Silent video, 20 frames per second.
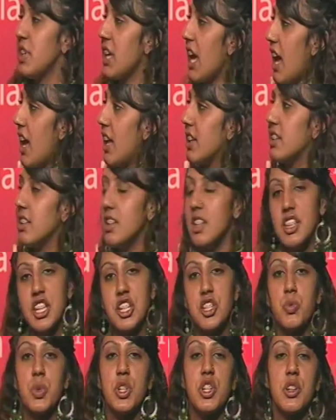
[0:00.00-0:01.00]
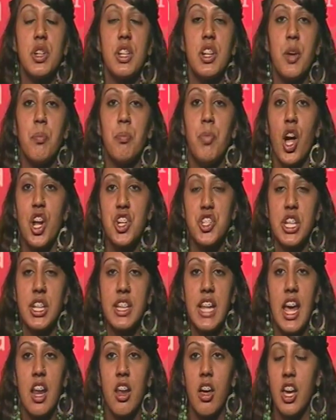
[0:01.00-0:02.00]
Yes, that we're not blotching
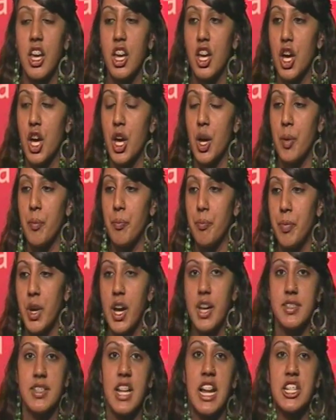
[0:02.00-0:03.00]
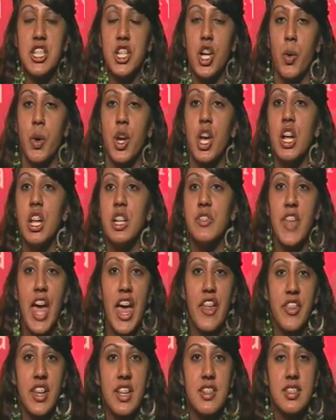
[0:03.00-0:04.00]
their personality, going they're
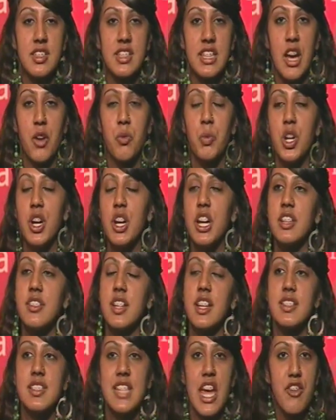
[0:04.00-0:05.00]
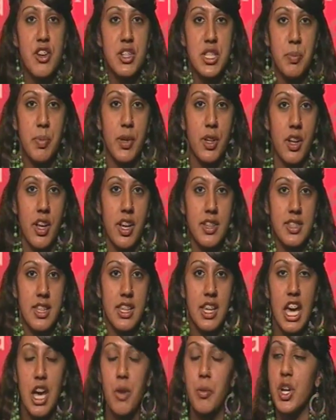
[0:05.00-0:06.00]
this. We're not. It's like stereotypicalizing.
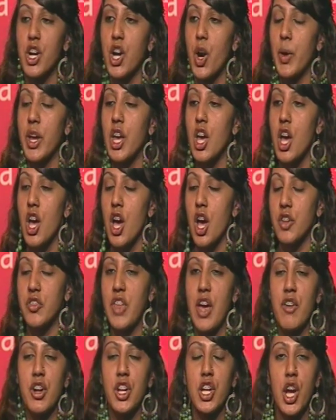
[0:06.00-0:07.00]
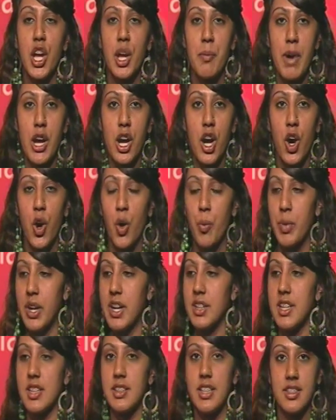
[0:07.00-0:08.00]
Yeah, we're not going. They're only going back home
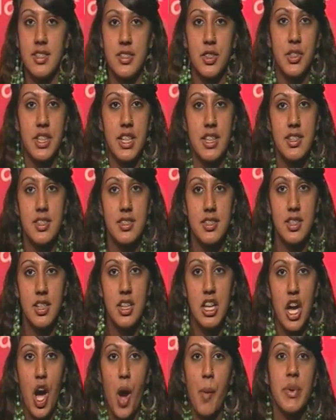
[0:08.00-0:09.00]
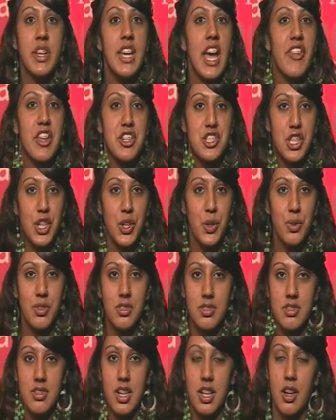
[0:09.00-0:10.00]
because they're this or this. I mean, yeah, they do.
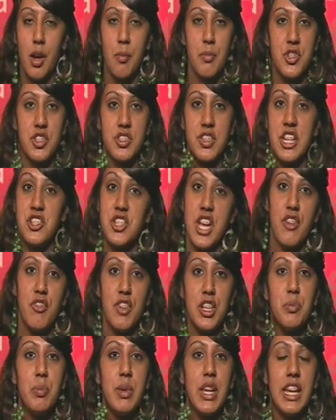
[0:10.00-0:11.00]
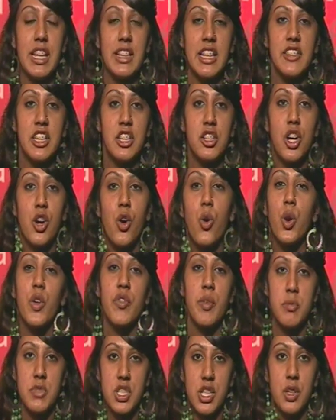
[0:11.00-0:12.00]
I'm just generally speaking that not all of
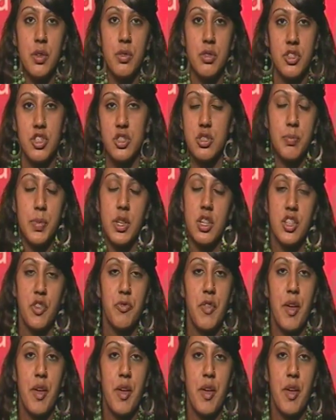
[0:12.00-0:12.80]
them do, just because of their